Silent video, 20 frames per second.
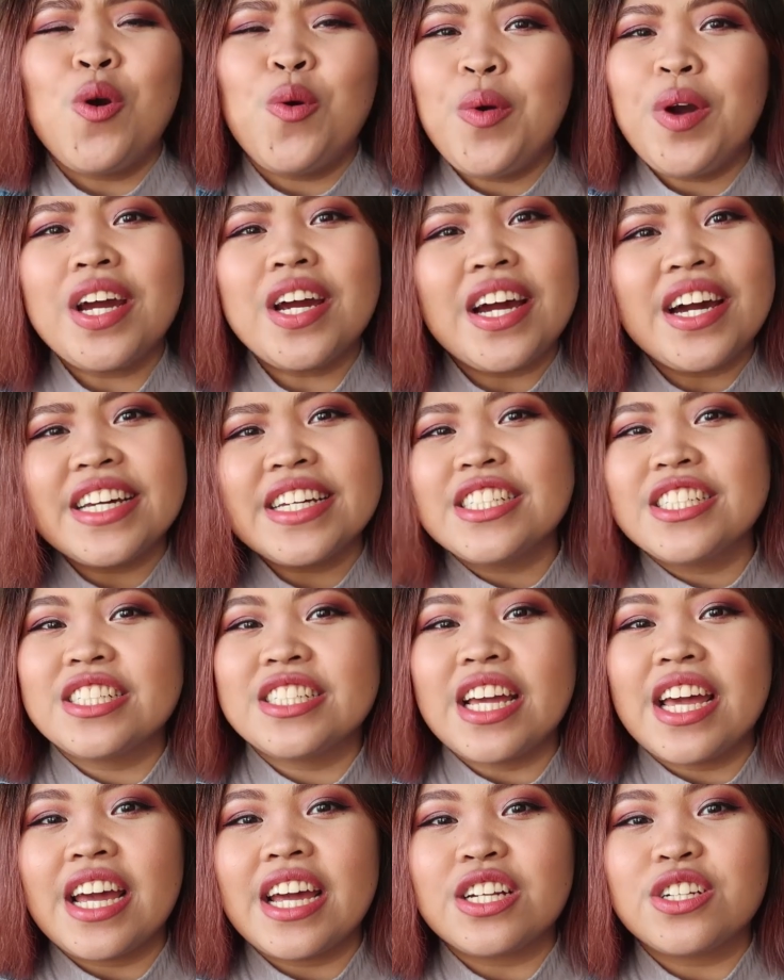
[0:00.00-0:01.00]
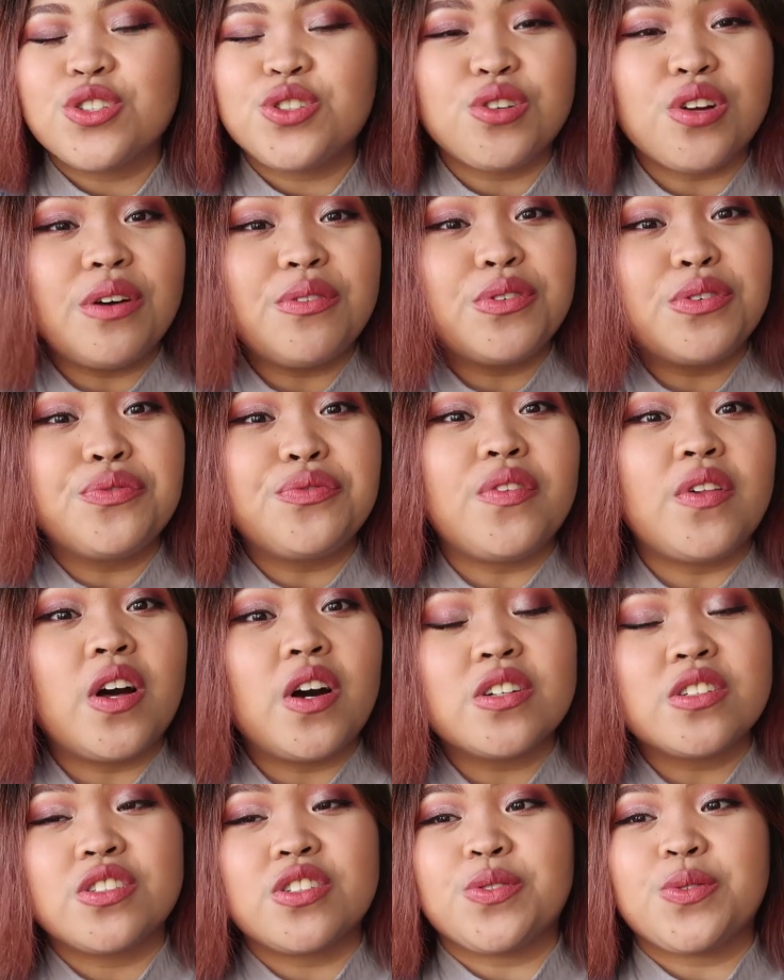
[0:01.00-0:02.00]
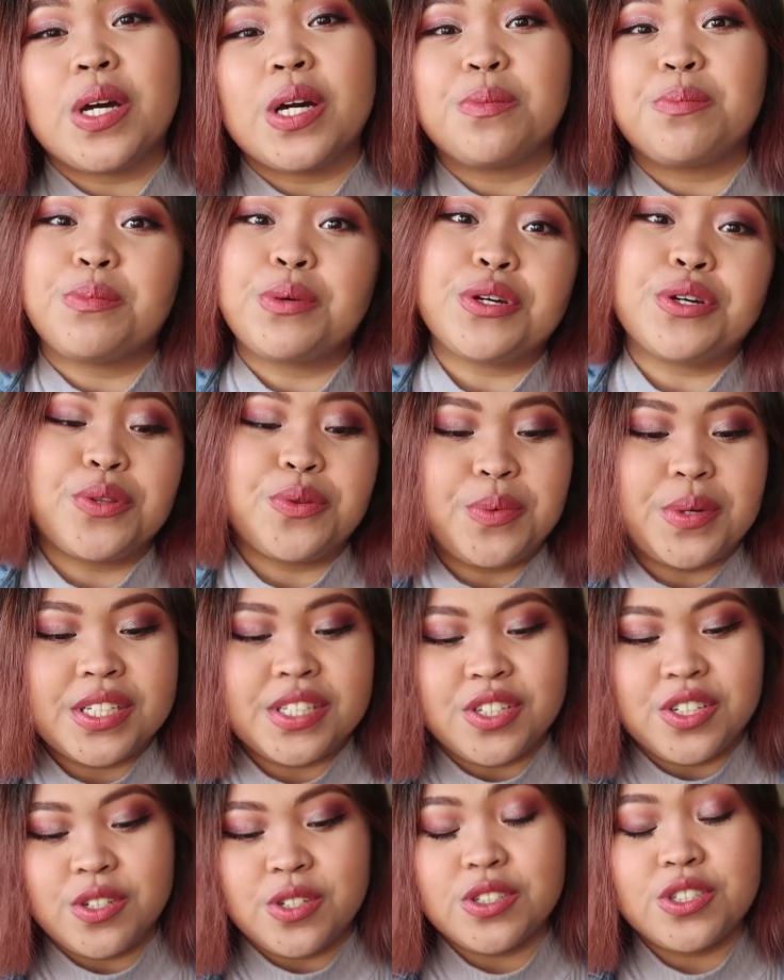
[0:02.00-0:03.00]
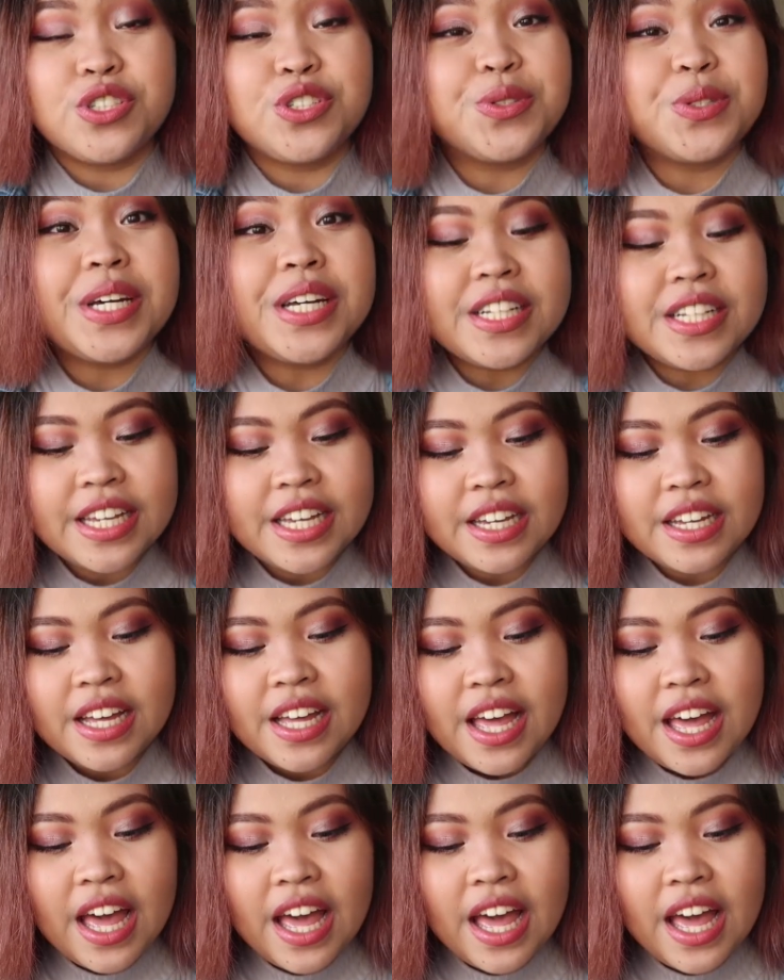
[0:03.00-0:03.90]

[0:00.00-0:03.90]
where I share travel vlogs around Perth, Western Australia.